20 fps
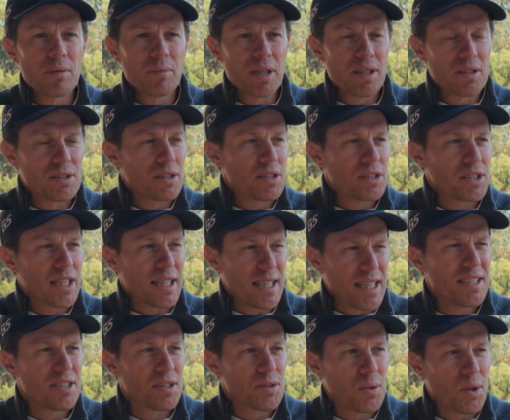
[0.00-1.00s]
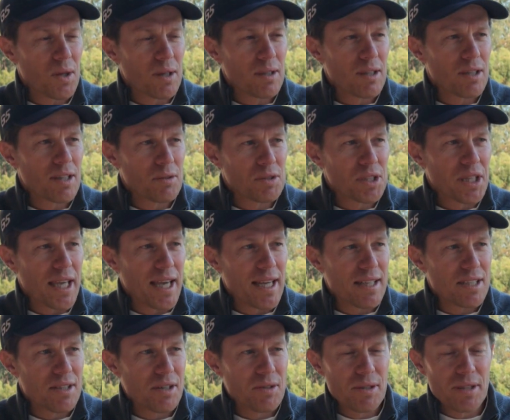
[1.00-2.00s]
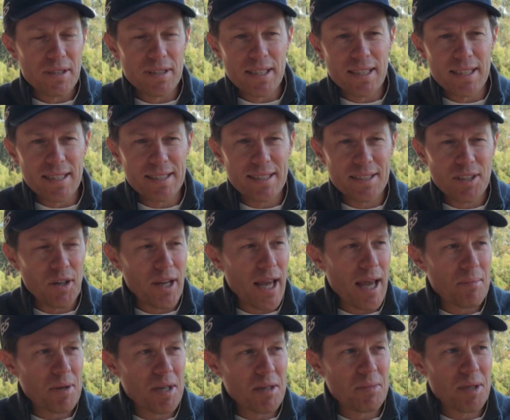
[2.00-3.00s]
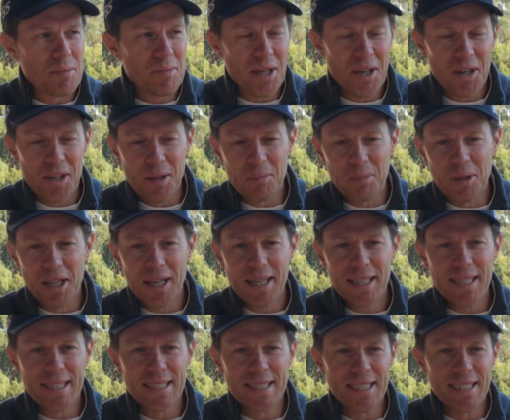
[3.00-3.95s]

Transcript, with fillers: on with it because I used to get injured quite a lot. I was a catcher and uh, got hammered a bit behind the plate.